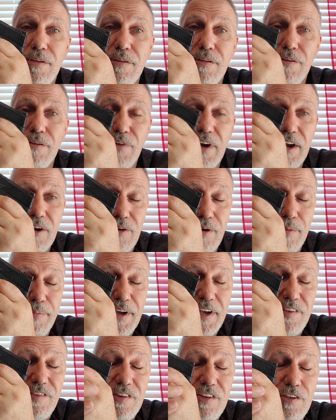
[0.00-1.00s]
The round
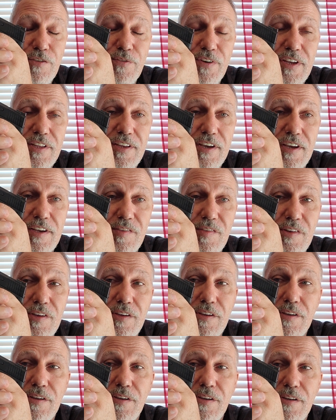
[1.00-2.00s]
capacity is
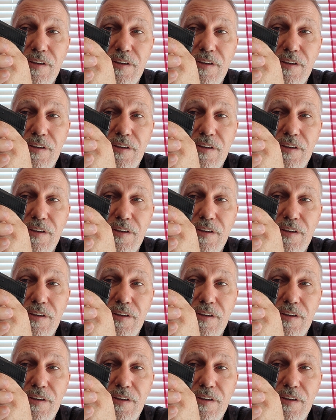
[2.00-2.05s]
fantastic.